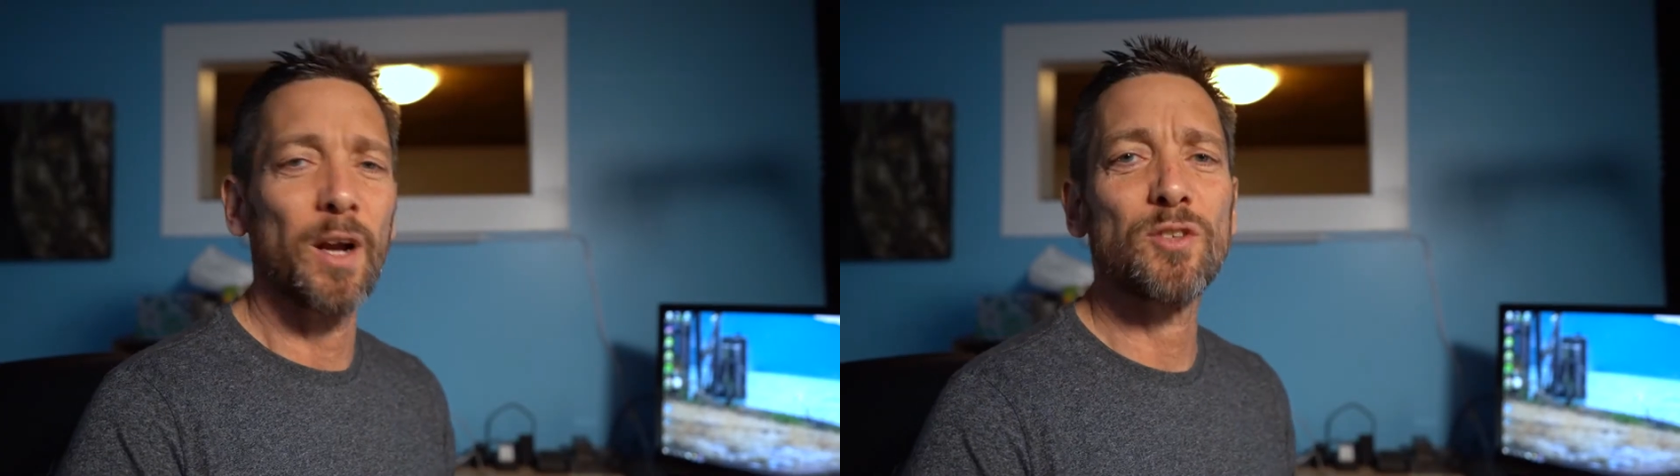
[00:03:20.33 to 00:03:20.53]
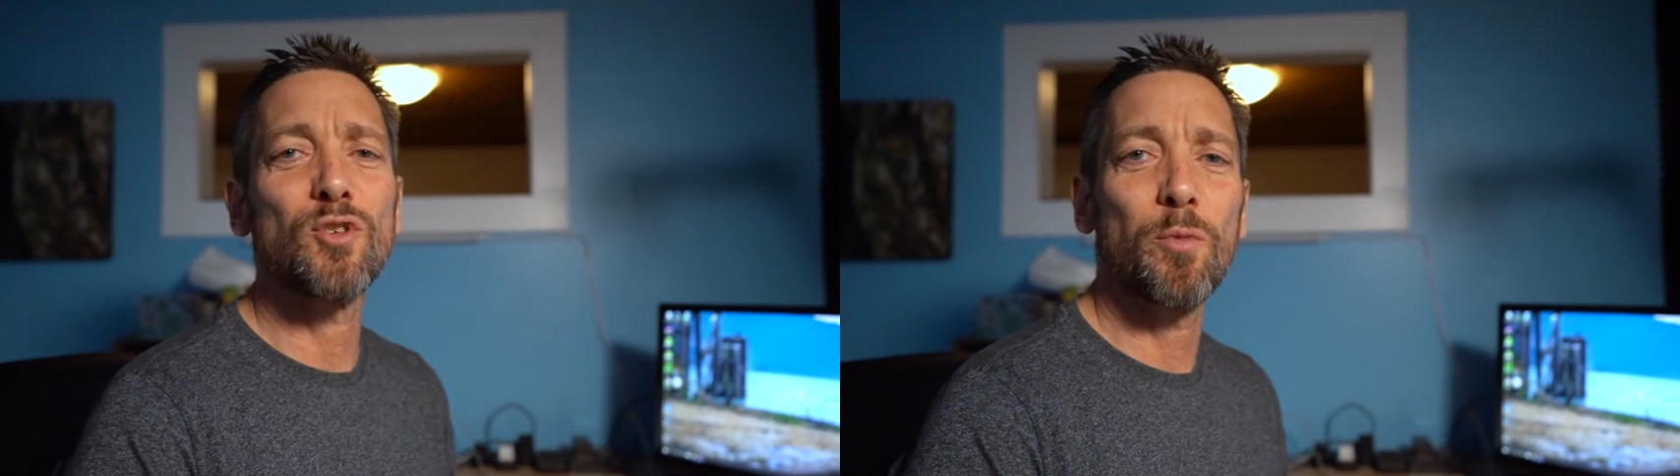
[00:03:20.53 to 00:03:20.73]

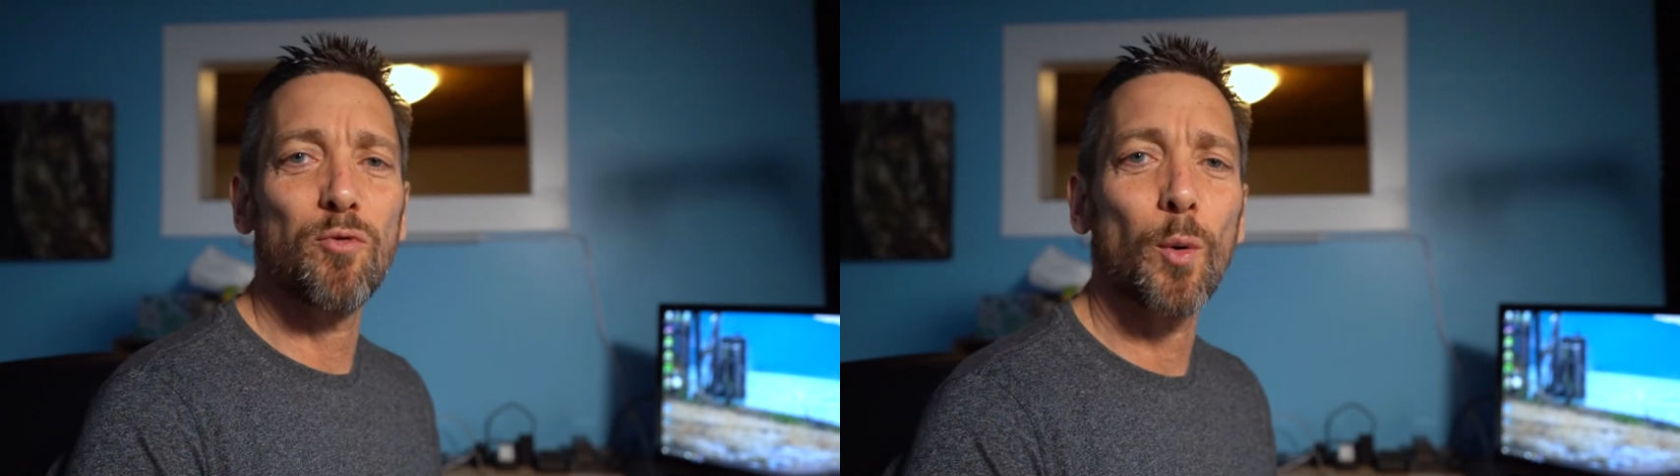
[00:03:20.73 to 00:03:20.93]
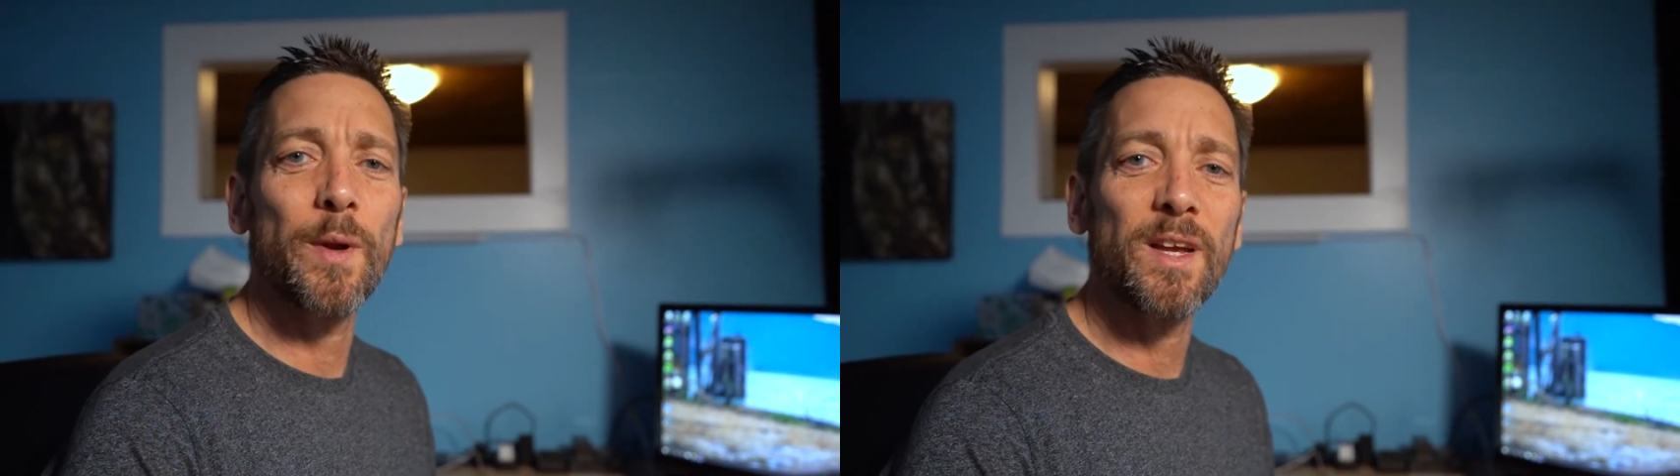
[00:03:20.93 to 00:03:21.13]
All right, so
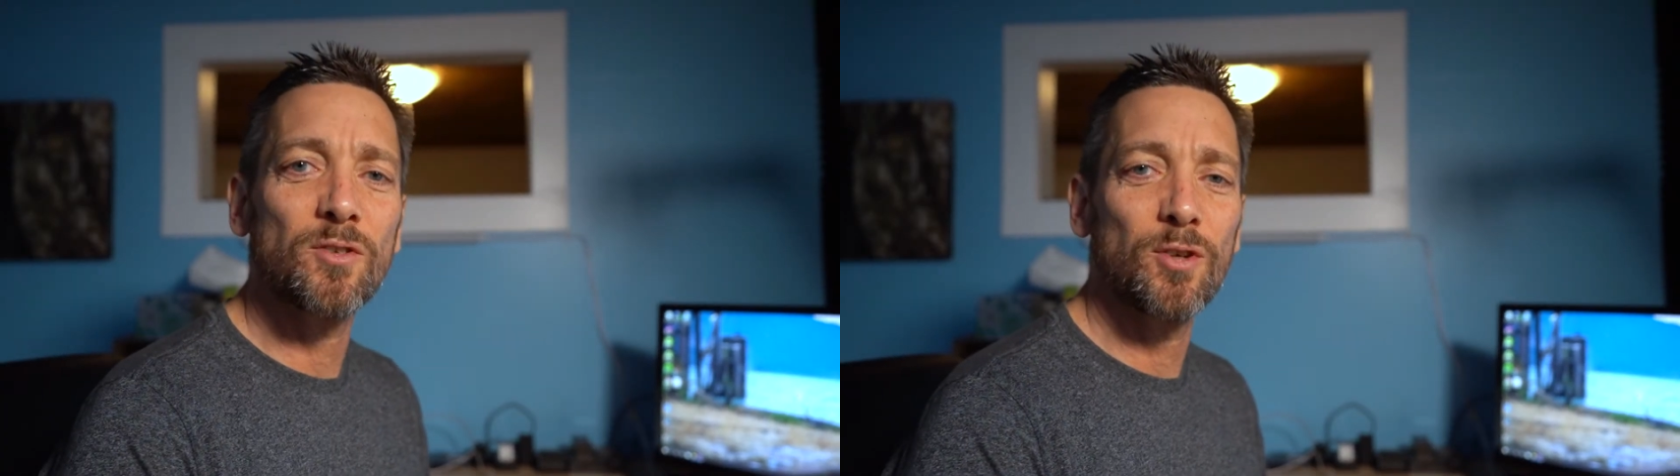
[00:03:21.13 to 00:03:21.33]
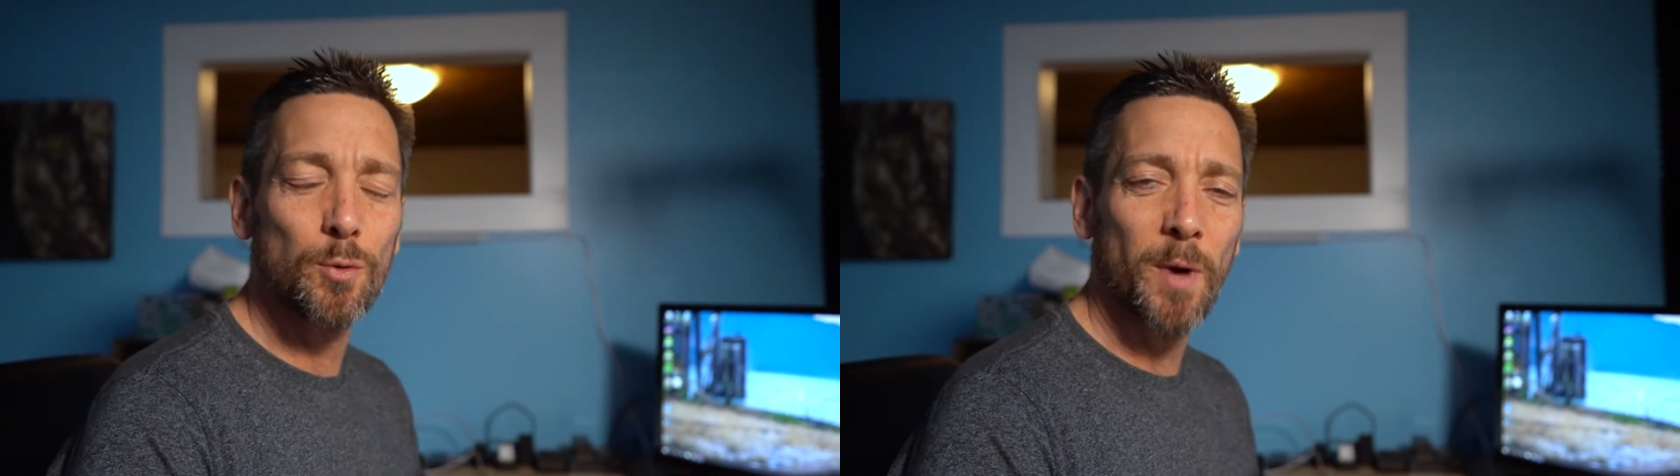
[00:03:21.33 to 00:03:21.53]
before we
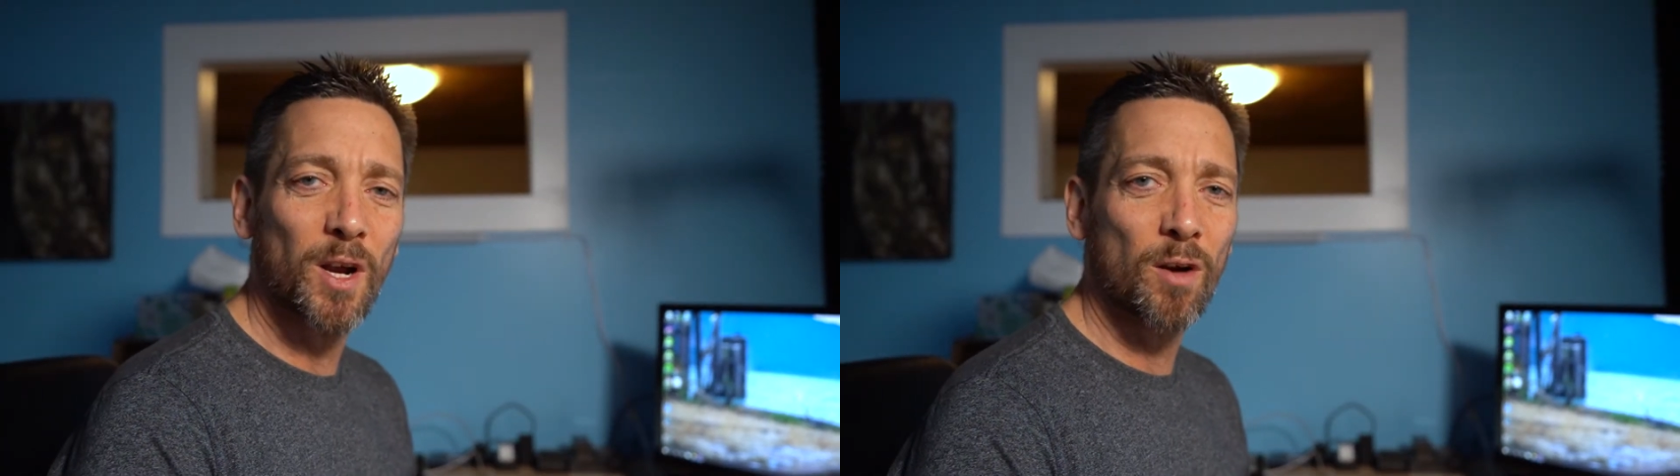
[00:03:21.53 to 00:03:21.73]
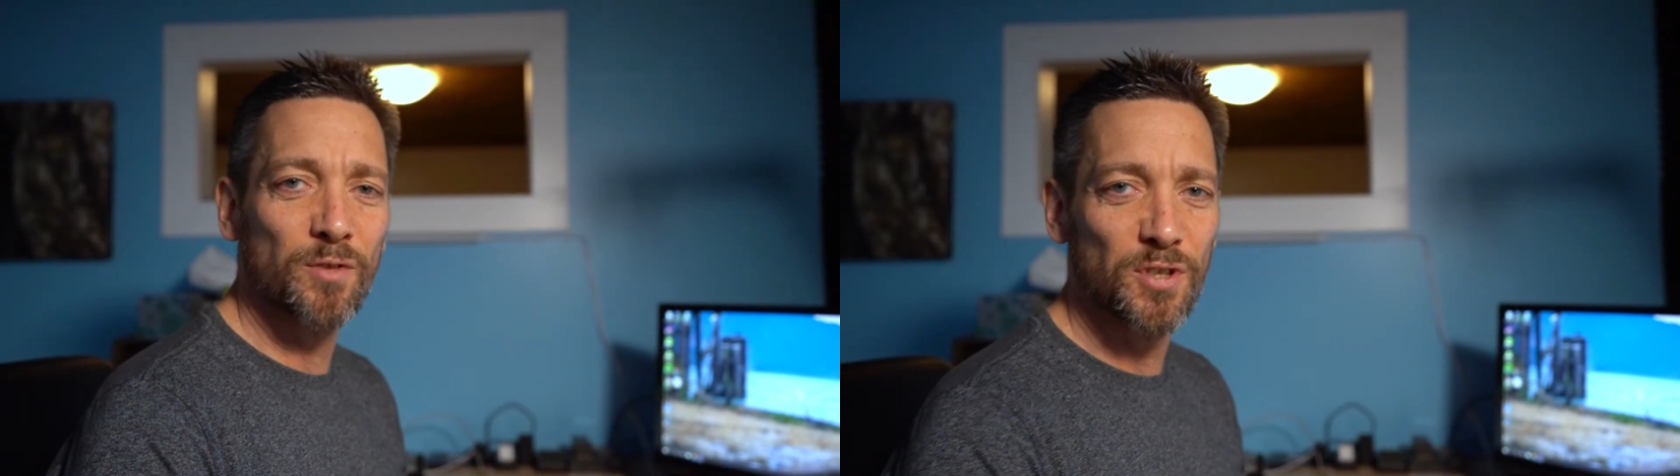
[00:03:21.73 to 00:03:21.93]
get to my
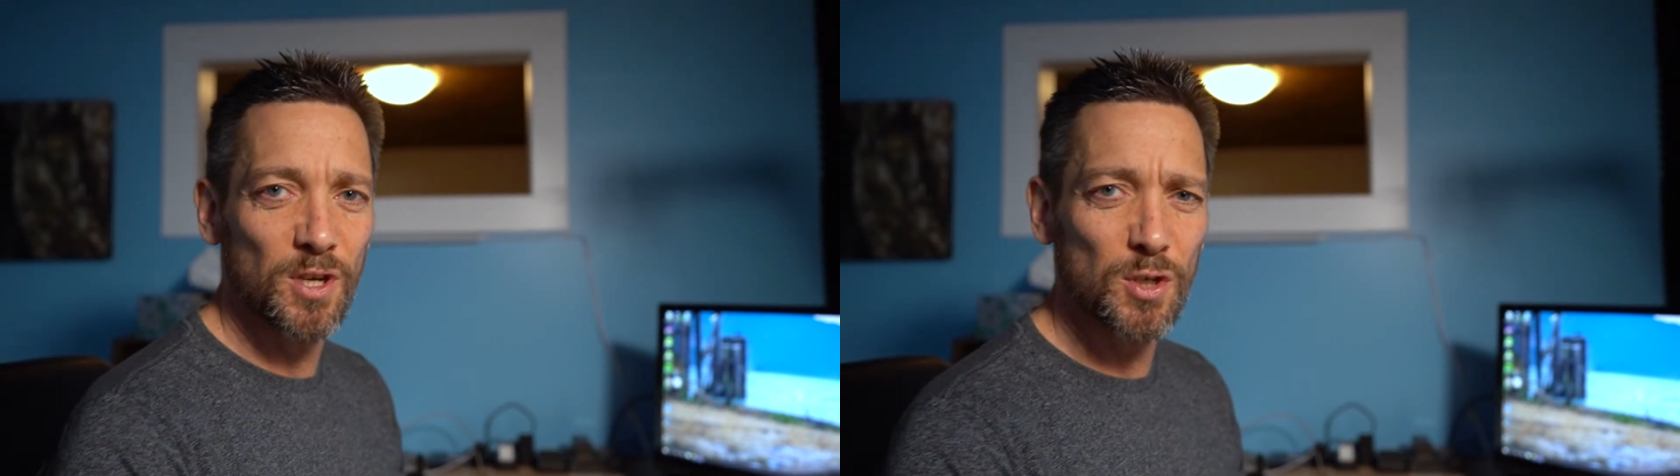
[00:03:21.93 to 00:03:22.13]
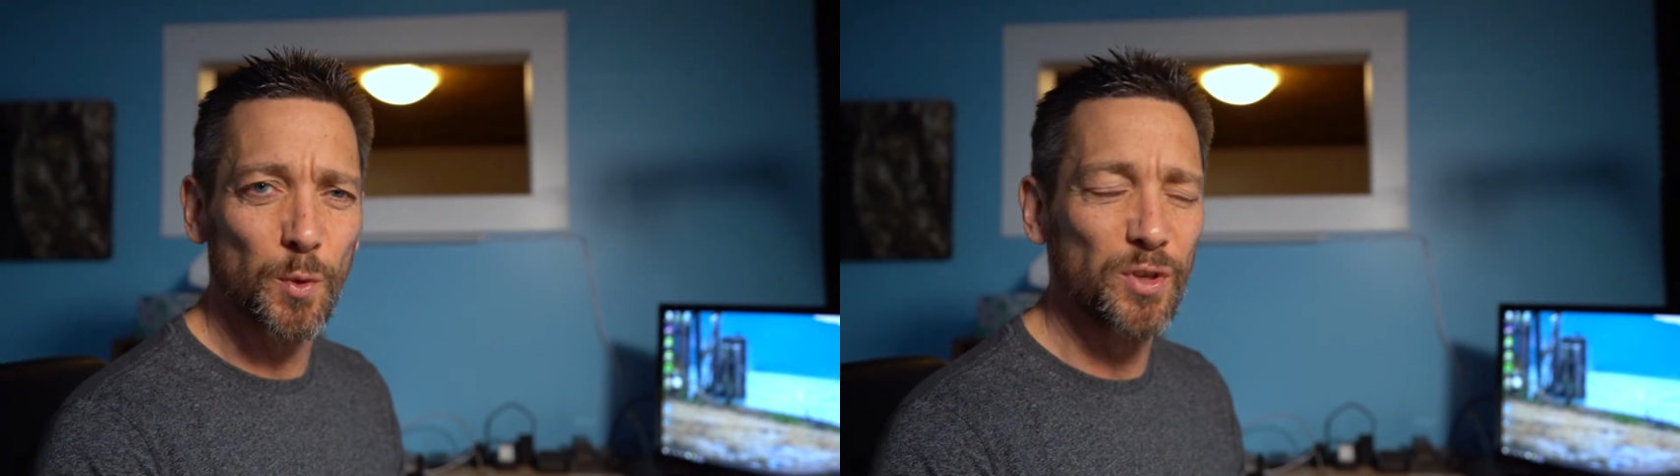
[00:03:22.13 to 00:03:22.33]
conversation